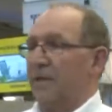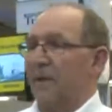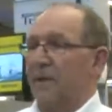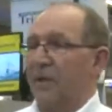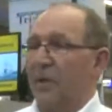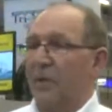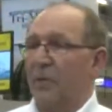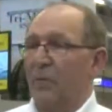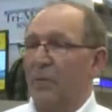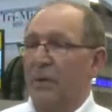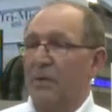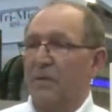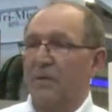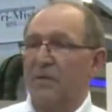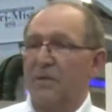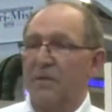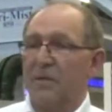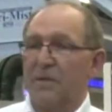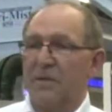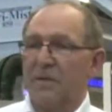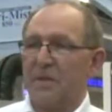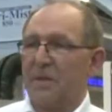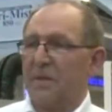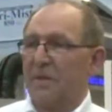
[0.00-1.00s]
any
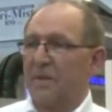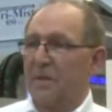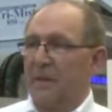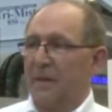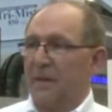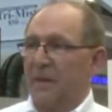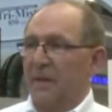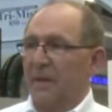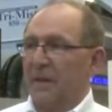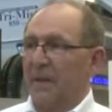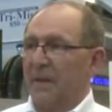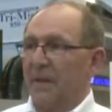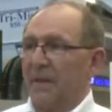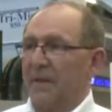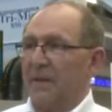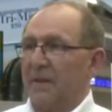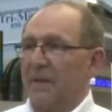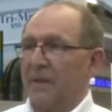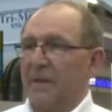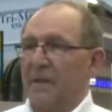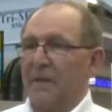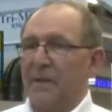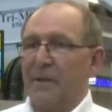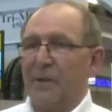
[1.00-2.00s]
questions.
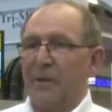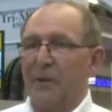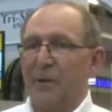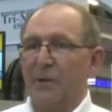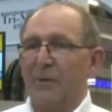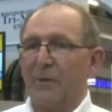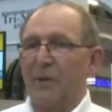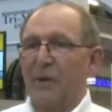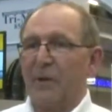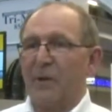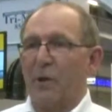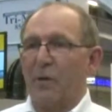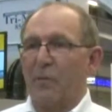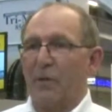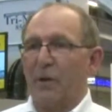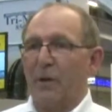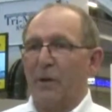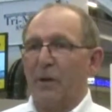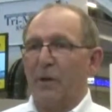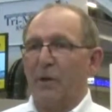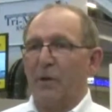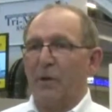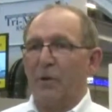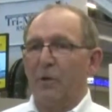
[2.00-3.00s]
I don't know if I covered
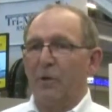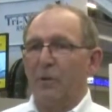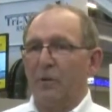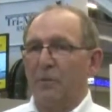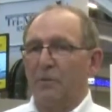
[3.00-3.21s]
it all.